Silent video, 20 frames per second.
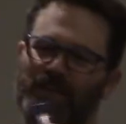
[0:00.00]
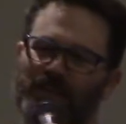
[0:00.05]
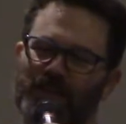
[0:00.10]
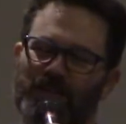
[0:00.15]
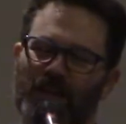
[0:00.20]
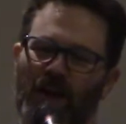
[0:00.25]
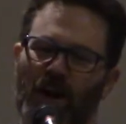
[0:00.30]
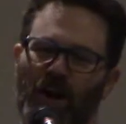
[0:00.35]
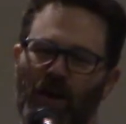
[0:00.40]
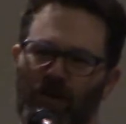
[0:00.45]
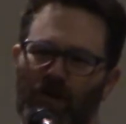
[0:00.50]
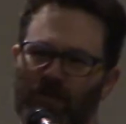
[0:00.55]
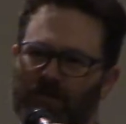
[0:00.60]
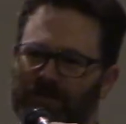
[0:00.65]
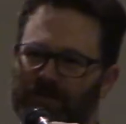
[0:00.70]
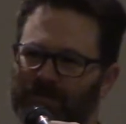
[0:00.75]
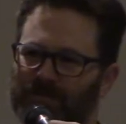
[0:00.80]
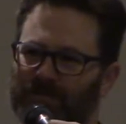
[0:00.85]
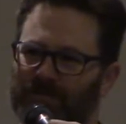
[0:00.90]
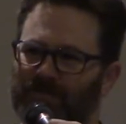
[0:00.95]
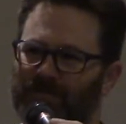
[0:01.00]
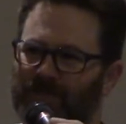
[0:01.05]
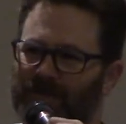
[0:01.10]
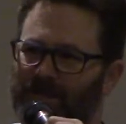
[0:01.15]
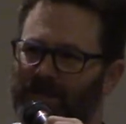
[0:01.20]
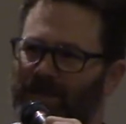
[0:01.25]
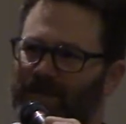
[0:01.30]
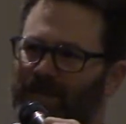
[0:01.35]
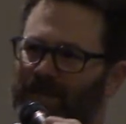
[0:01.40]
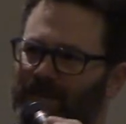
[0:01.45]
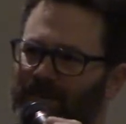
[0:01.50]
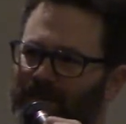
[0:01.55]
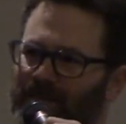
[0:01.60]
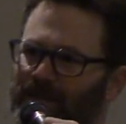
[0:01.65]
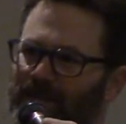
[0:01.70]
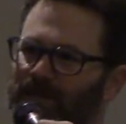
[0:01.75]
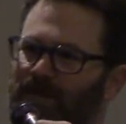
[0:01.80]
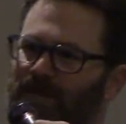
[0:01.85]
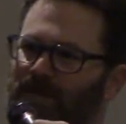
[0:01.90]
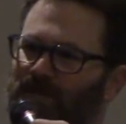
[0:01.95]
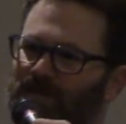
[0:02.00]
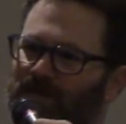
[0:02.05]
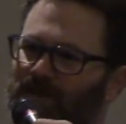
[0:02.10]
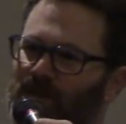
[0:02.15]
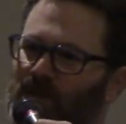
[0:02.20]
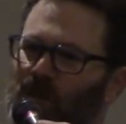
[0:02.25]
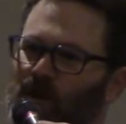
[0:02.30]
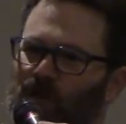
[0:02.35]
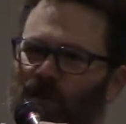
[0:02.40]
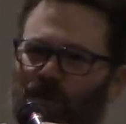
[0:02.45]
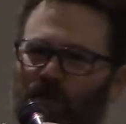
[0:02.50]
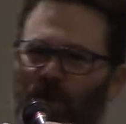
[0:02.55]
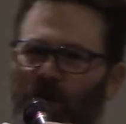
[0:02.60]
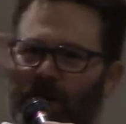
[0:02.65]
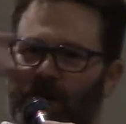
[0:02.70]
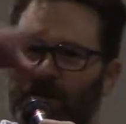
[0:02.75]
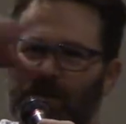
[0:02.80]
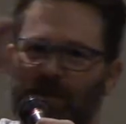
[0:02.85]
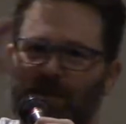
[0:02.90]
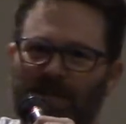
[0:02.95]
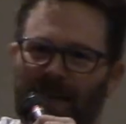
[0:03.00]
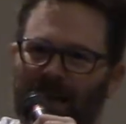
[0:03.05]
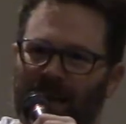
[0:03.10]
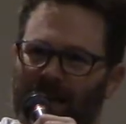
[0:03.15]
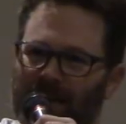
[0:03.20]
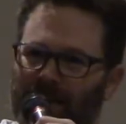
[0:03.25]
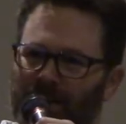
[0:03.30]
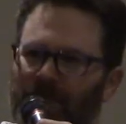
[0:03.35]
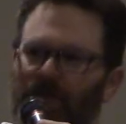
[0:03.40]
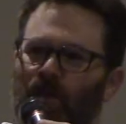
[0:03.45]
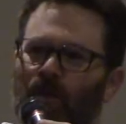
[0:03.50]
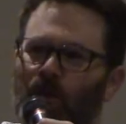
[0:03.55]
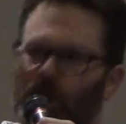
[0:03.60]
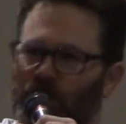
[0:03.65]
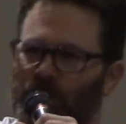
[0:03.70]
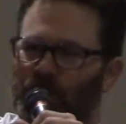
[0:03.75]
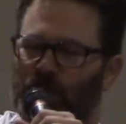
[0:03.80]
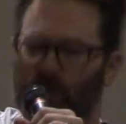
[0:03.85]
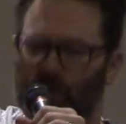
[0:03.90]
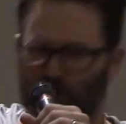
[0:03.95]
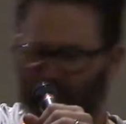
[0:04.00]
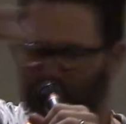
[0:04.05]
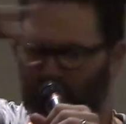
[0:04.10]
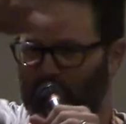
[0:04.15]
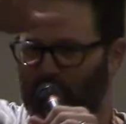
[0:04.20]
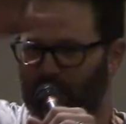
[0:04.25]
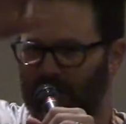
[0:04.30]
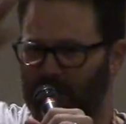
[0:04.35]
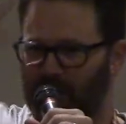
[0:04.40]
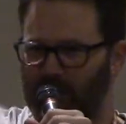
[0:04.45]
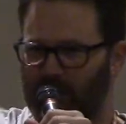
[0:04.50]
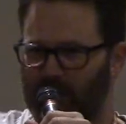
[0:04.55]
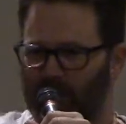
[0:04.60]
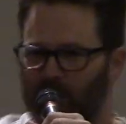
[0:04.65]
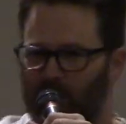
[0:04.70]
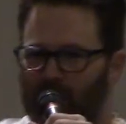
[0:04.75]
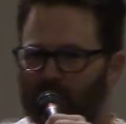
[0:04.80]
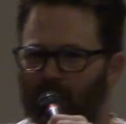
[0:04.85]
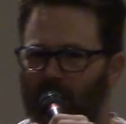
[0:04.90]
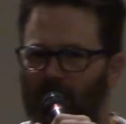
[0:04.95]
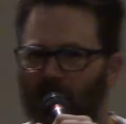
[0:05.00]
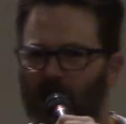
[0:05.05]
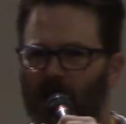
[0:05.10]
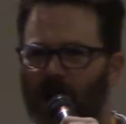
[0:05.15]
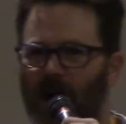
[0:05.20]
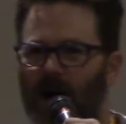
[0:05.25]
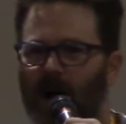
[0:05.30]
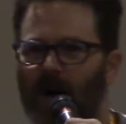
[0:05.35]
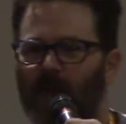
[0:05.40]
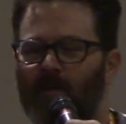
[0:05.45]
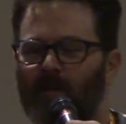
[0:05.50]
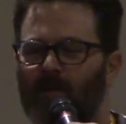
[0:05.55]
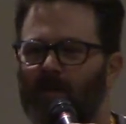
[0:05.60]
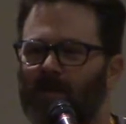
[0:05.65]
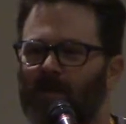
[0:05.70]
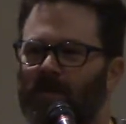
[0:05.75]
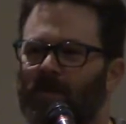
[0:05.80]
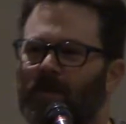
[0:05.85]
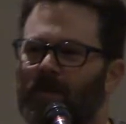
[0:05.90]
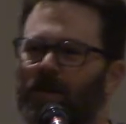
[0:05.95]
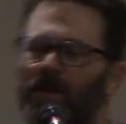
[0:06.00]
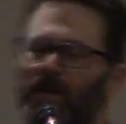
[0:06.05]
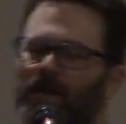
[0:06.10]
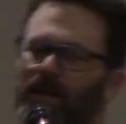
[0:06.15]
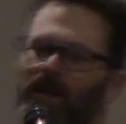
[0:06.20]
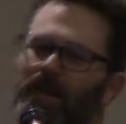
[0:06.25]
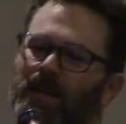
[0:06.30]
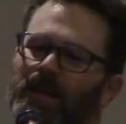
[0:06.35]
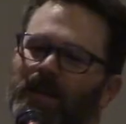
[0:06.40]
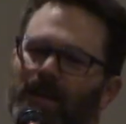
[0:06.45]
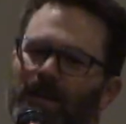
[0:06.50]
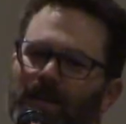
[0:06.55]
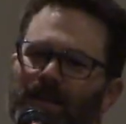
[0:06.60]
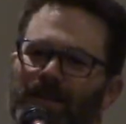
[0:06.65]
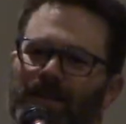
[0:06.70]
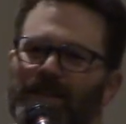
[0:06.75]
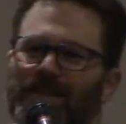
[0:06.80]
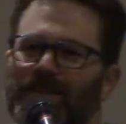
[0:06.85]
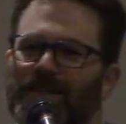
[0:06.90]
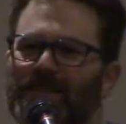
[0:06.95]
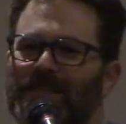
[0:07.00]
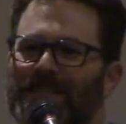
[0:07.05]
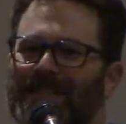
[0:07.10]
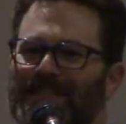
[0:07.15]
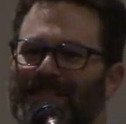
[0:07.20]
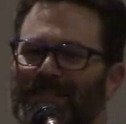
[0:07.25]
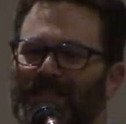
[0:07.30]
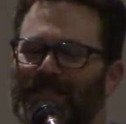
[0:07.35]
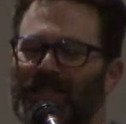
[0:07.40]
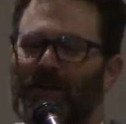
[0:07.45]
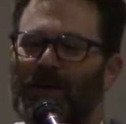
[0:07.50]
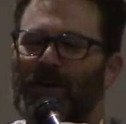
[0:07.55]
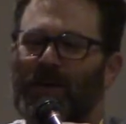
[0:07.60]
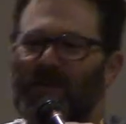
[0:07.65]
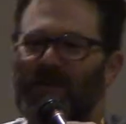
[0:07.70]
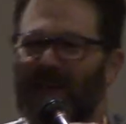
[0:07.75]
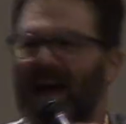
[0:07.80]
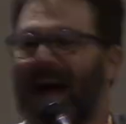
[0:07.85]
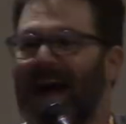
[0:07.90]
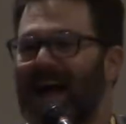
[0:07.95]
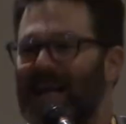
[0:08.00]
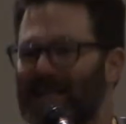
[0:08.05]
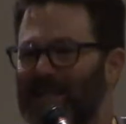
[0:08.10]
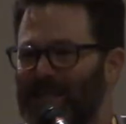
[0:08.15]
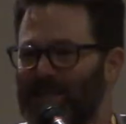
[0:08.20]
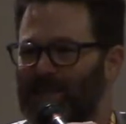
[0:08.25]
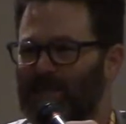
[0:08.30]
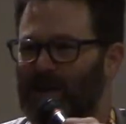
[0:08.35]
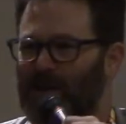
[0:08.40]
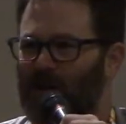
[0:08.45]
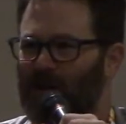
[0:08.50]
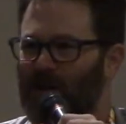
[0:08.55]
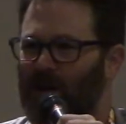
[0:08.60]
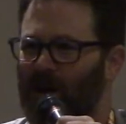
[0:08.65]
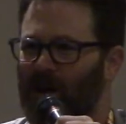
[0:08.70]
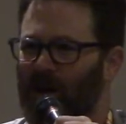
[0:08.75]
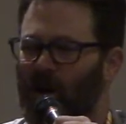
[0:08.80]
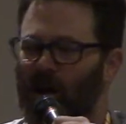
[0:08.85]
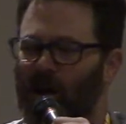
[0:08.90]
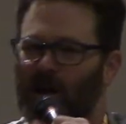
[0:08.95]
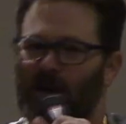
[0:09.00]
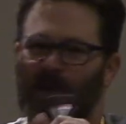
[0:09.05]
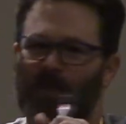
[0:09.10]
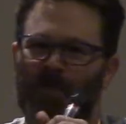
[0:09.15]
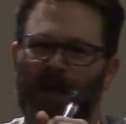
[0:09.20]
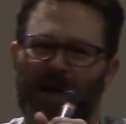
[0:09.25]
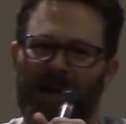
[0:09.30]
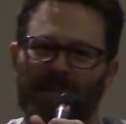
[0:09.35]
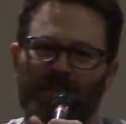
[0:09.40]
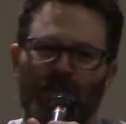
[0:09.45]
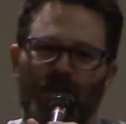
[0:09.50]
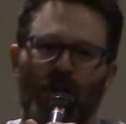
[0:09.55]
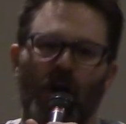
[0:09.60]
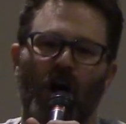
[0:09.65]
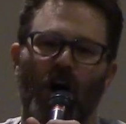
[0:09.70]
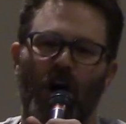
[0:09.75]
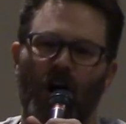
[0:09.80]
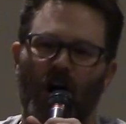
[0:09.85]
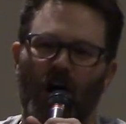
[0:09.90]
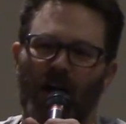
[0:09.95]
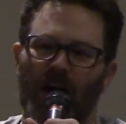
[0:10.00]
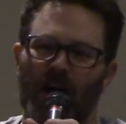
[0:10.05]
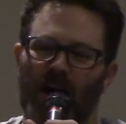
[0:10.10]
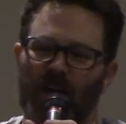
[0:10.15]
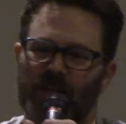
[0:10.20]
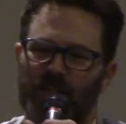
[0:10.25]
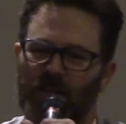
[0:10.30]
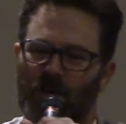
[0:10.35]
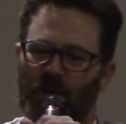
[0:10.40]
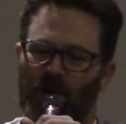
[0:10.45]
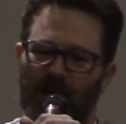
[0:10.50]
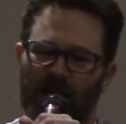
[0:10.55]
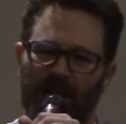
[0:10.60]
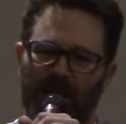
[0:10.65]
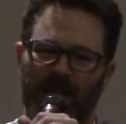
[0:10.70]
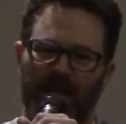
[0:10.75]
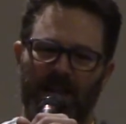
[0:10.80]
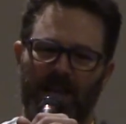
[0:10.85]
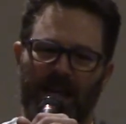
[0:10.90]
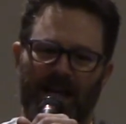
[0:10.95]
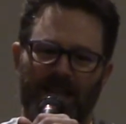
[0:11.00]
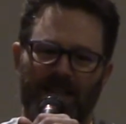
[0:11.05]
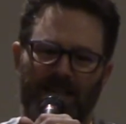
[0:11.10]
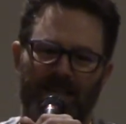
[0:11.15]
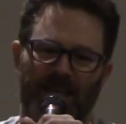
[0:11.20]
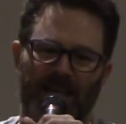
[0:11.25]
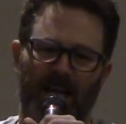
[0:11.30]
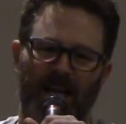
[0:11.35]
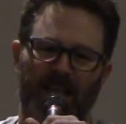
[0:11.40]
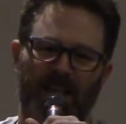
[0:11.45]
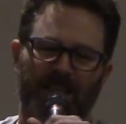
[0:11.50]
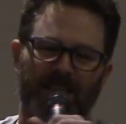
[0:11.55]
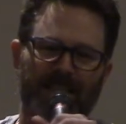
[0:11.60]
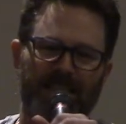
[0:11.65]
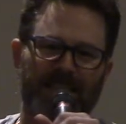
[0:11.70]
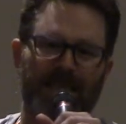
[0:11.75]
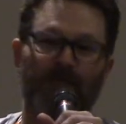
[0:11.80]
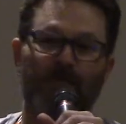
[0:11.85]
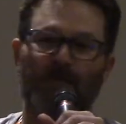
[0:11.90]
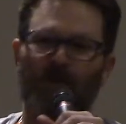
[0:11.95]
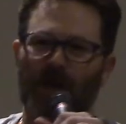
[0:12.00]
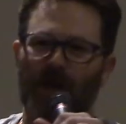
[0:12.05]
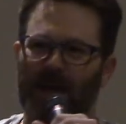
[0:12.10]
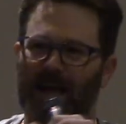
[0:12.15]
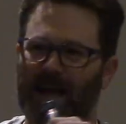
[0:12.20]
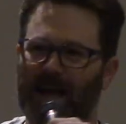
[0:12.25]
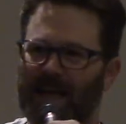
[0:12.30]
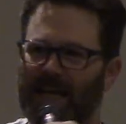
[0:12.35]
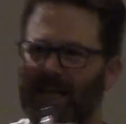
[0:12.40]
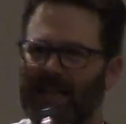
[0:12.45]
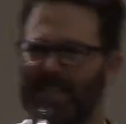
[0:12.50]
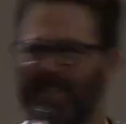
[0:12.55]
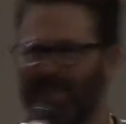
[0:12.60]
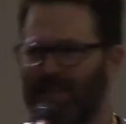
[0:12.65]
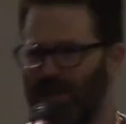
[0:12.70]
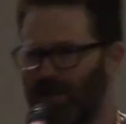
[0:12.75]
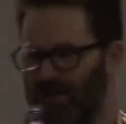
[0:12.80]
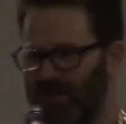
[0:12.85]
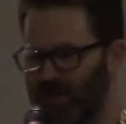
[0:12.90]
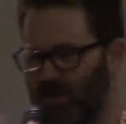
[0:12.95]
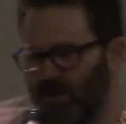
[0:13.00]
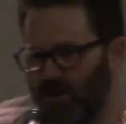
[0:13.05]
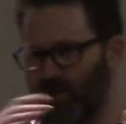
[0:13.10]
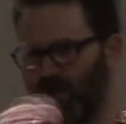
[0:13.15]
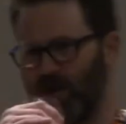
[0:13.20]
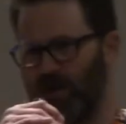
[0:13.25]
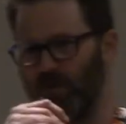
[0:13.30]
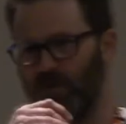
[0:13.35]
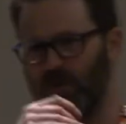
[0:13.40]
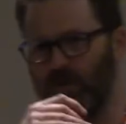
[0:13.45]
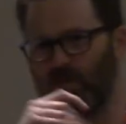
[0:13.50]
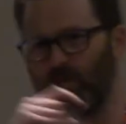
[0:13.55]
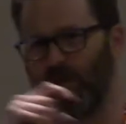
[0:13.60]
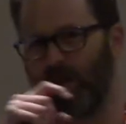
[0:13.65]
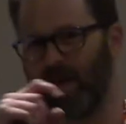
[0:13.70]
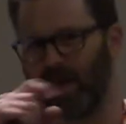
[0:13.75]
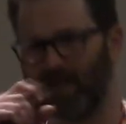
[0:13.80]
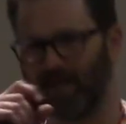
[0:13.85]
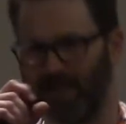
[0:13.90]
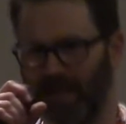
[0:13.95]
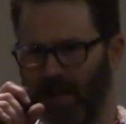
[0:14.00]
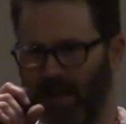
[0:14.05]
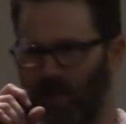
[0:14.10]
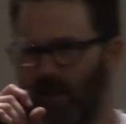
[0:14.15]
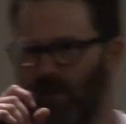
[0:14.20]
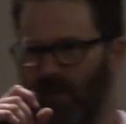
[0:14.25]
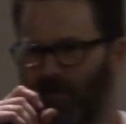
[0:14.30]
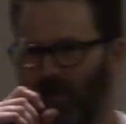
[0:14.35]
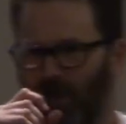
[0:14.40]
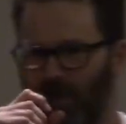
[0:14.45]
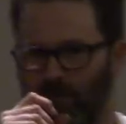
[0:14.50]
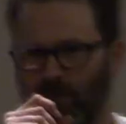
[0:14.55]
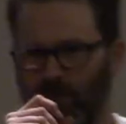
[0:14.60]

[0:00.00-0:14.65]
So, for those who don't understand, the ones who do, explain it to them. Uh, so that has been going on. My dog, uh, so uh, last uh, December I had ACL surgery. I ripped my ACL off my